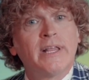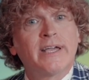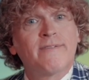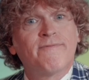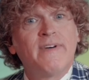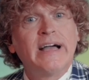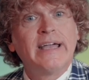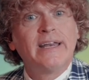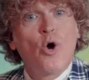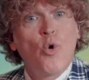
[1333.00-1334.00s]
like a
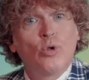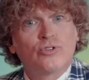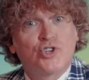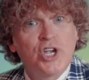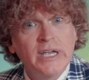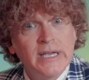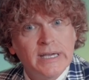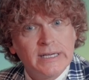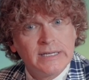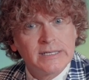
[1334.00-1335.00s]
fine old
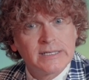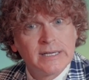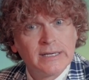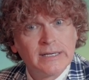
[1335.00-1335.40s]
cheese